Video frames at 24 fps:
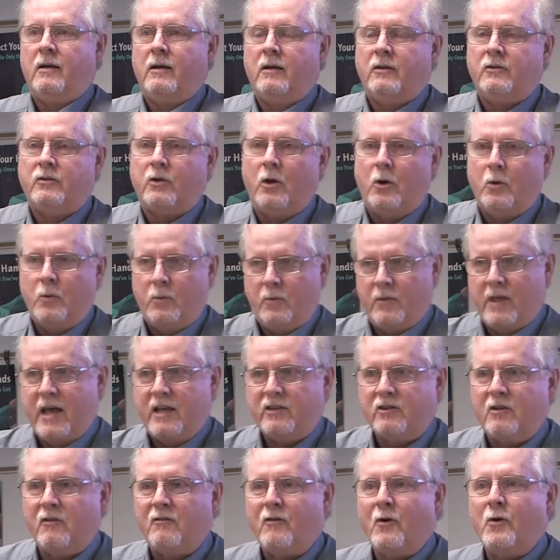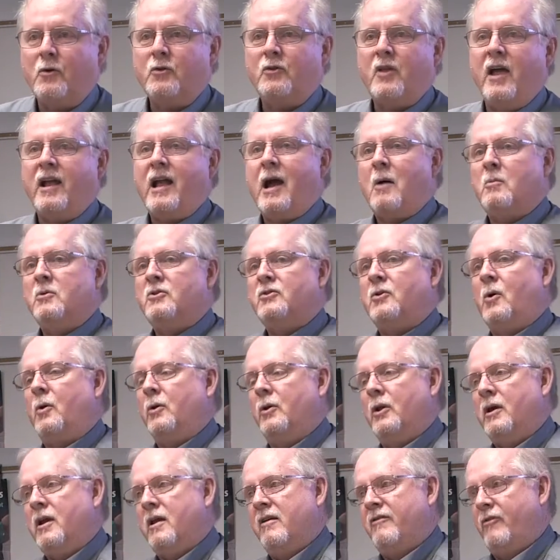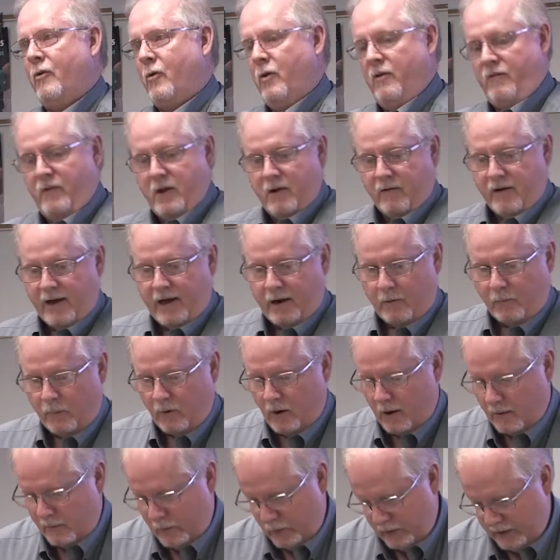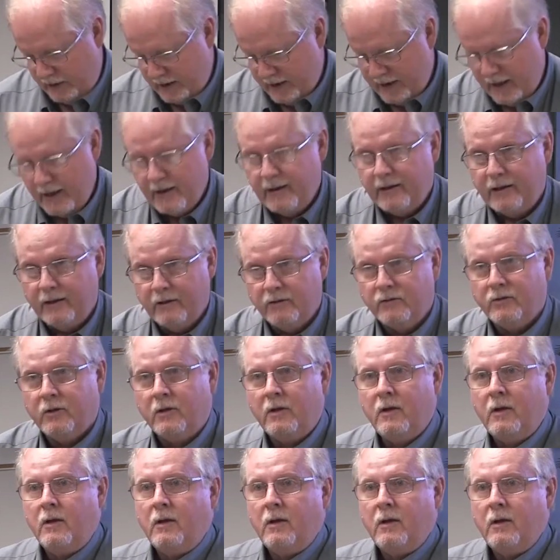So that's the first thing I would start looking for if you ever had a problem with that is